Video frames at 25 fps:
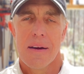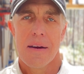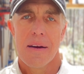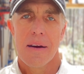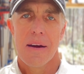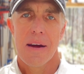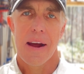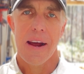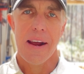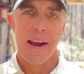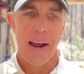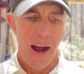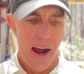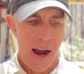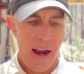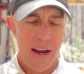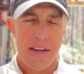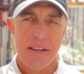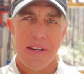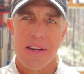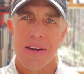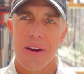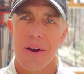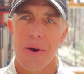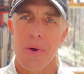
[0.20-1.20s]
Hey
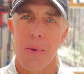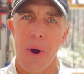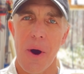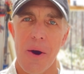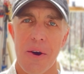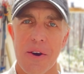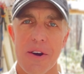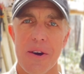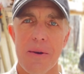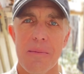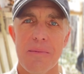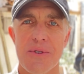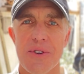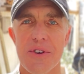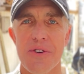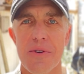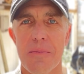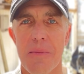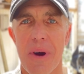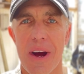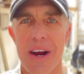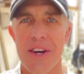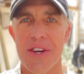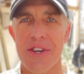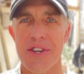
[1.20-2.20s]
guys, welcome
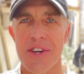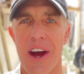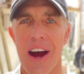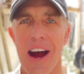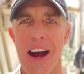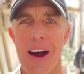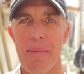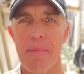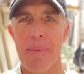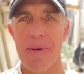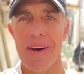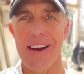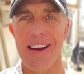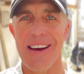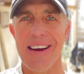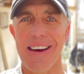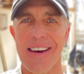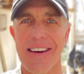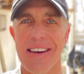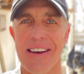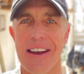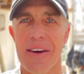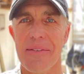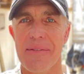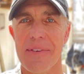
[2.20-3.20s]
to my shop,
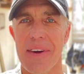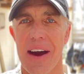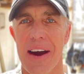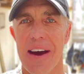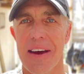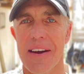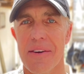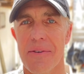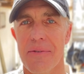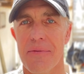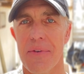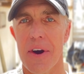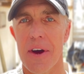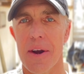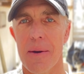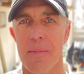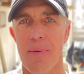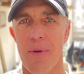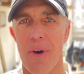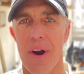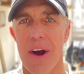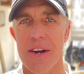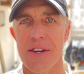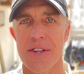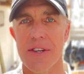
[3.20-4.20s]
and I've got a fun
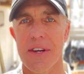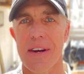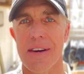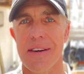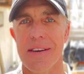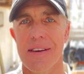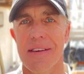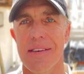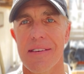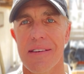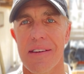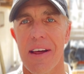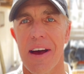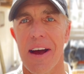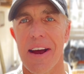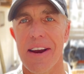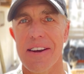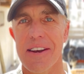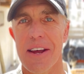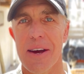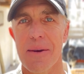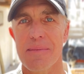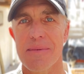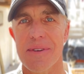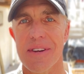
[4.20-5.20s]
project
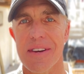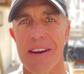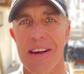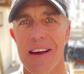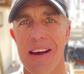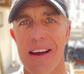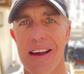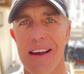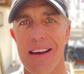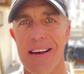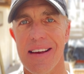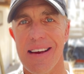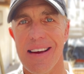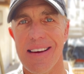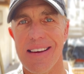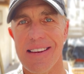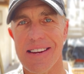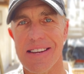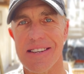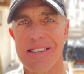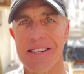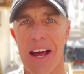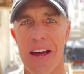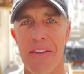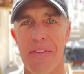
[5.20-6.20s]
lined up today. At
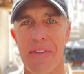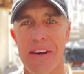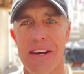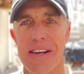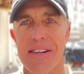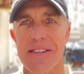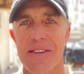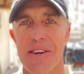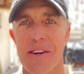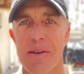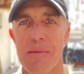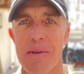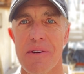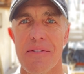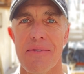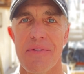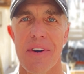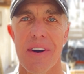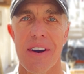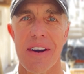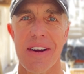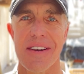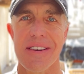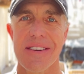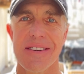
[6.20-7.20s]
least I think it's going to be
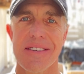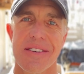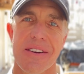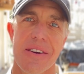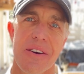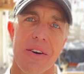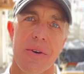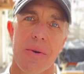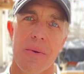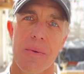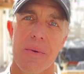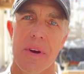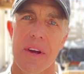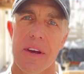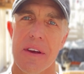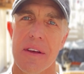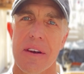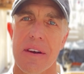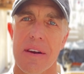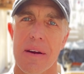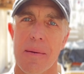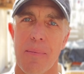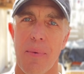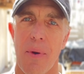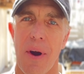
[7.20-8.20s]
fun. So
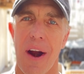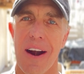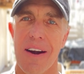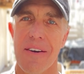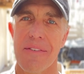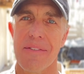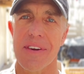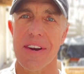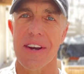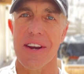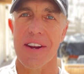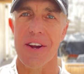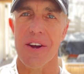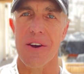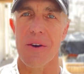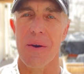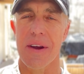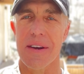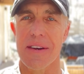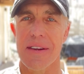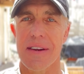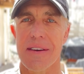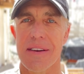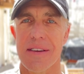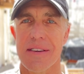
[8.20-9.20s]
in a prior video
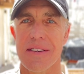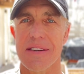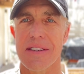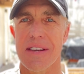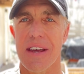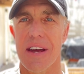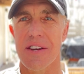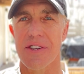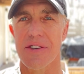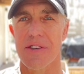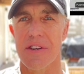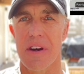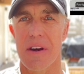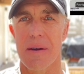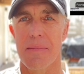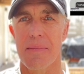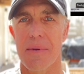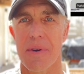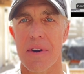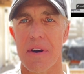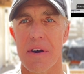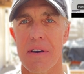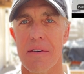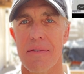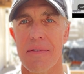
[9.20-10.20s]
I did a
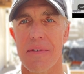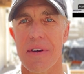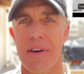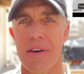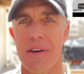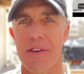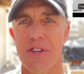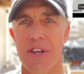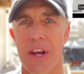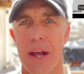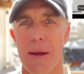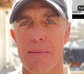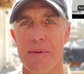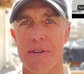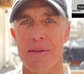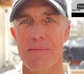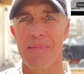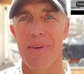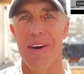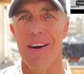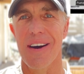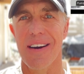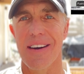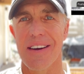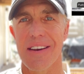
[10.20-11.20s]
SketchUp of a James
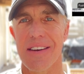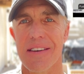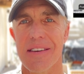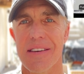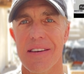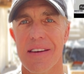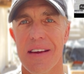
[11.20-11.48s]
Bond